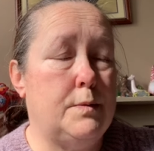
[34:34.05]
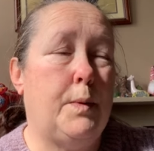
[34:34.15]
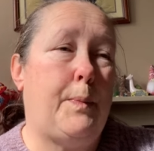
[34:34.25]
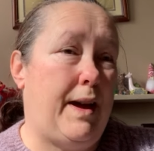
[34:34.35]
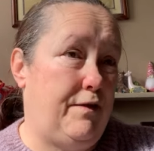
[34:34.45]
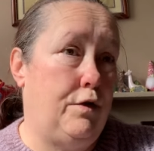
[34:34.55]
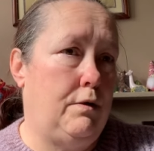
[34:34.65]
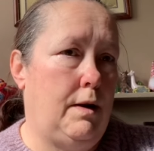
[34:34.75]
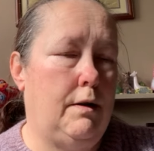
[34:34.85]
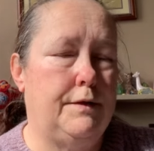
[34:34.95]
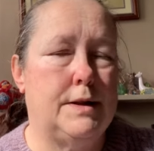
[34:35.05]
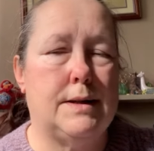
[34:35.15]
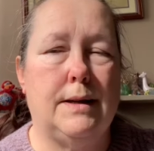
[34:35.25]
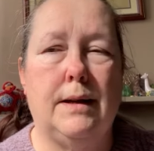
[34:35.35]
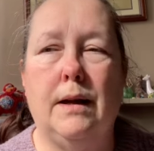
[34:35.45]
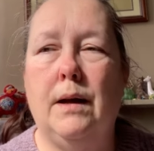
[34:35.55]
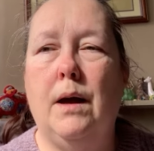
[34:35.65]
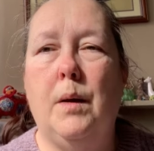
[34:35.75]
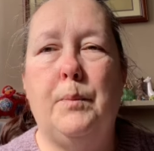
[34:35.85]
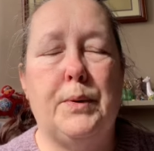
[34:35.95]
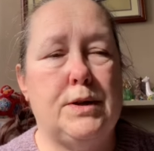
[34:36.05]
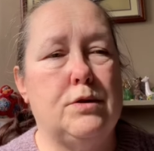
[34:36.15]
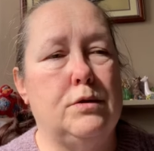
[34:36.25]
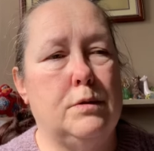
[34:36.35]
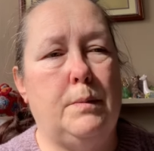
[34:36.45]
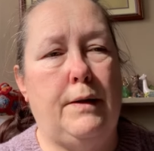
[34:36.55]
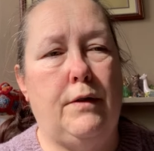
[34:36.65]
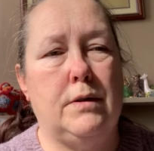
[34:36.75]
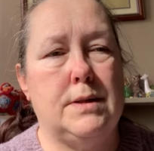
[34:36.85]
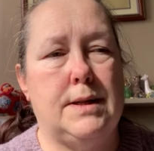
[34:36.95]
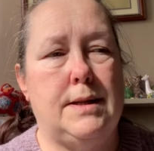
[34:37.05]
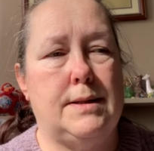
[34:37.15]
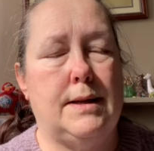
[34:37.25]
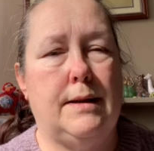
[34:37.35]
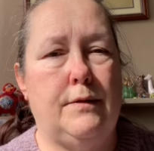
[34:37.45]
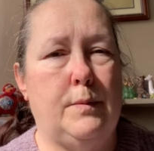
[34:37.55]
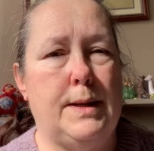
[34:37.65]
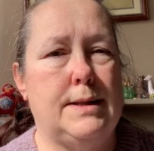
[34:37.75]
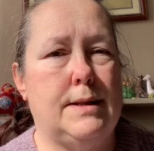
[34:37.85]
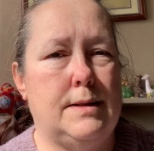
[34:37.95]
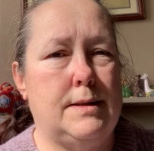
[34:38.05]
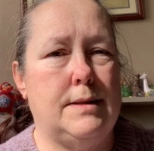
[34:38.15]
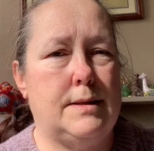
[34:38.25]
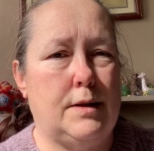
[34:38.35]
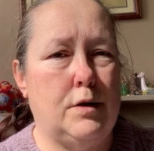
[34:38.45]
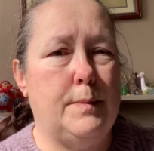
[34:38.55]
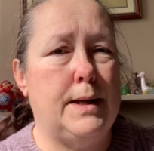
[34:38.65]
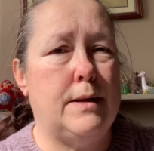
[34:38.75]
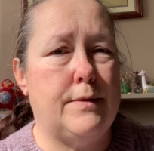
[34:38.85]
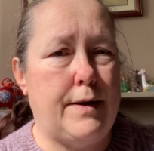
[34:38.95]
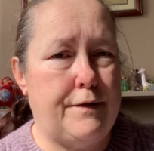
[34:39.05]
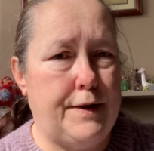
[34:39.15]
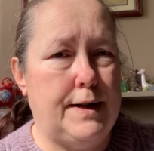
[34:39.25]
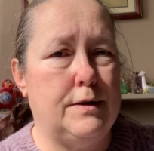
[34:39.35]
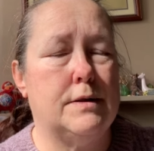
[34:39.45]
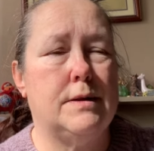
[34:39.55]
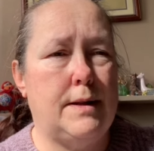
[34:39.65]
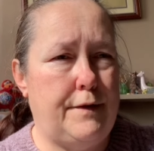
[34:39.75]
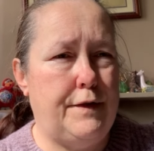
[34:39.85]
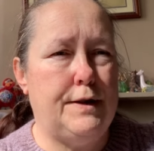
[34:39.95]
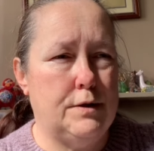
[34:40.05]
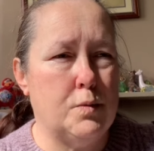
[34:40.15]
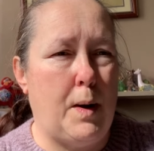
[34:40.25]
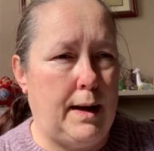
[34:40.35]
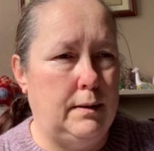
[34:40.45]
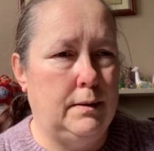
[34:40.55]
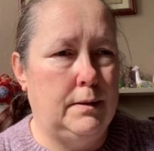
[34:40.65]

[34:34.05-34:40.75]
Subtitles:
We pay for it, obviously. But it's all done by volunteers. They give up their Saturdays, they come in and they feed us, and they feed us well.